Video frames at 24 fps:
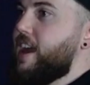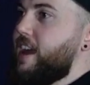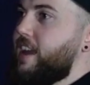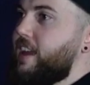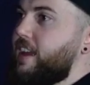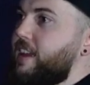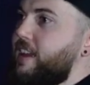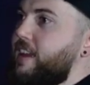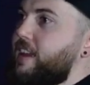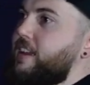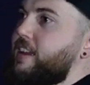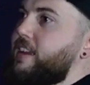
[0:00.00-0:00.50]
was like,
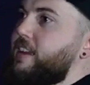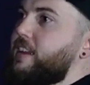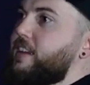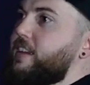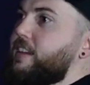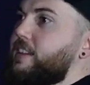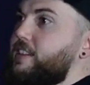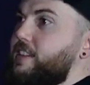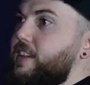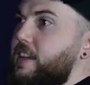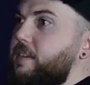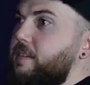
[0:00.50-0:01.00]
ah,
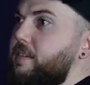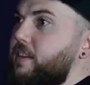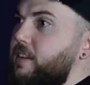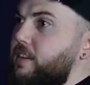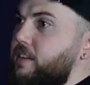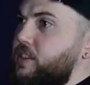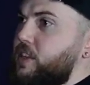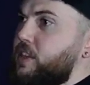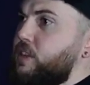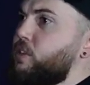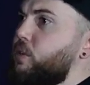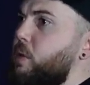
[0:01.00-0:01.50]

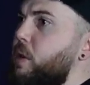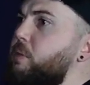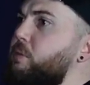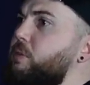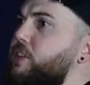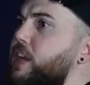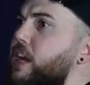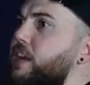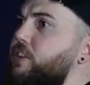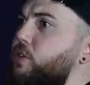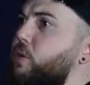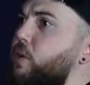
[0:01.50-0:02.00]
see, see, you
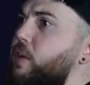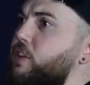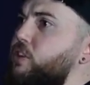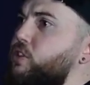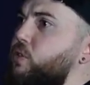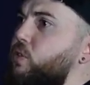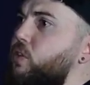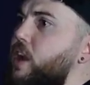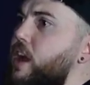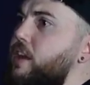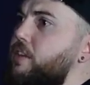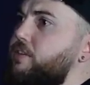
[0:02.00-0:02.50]
know what? He was
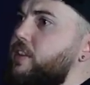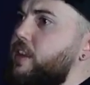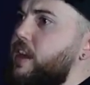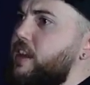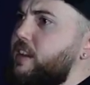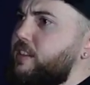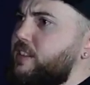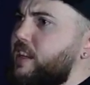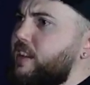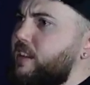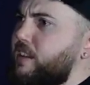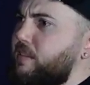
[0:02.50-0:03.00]
actually quite sore
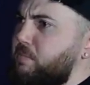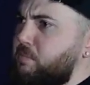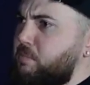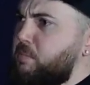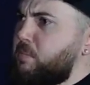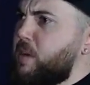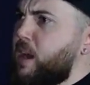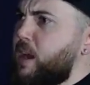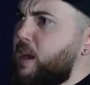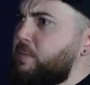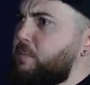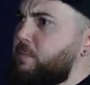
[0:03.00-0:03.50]
after that. It's
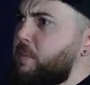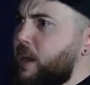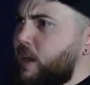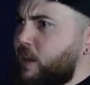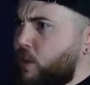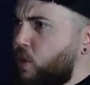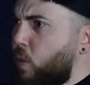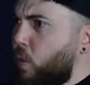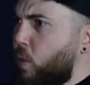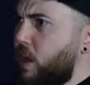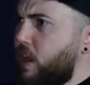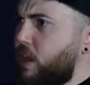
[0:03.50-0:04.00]
like my
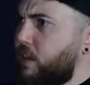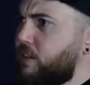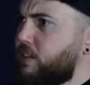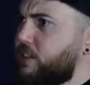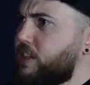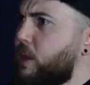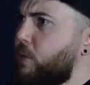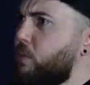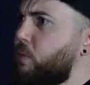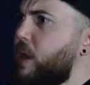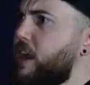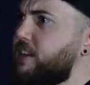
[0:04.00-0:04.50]
my
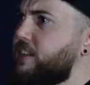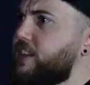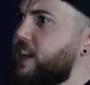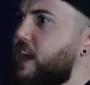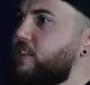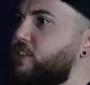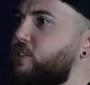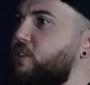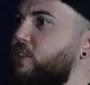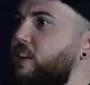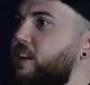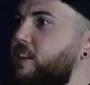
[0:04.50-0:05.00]
core. I said,
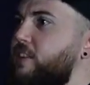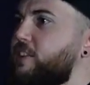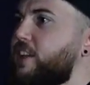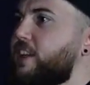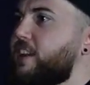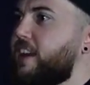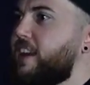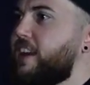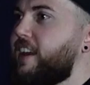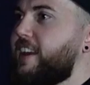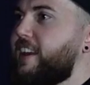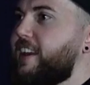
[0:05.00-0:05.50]
why is that sore?
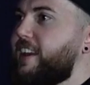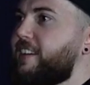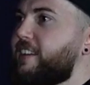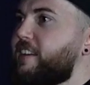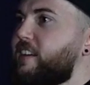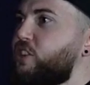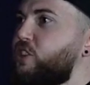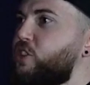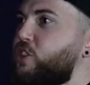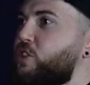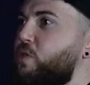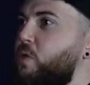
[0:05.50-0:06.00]
And I was like,
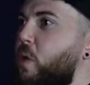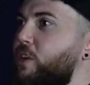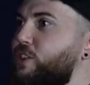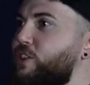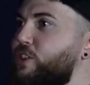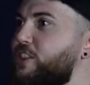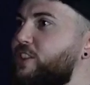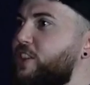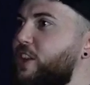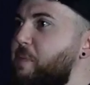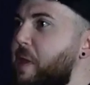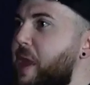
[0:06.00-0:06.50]
because
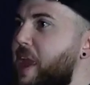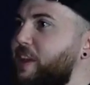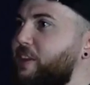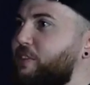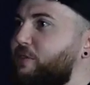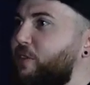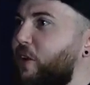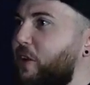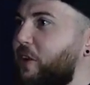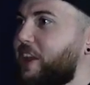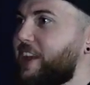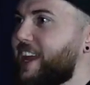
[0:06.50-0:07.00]
squats is the
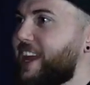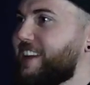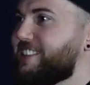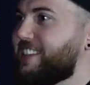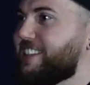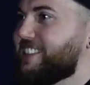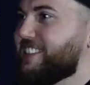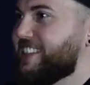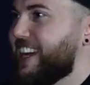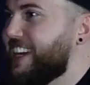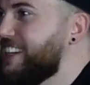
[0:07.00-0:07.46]
best fucking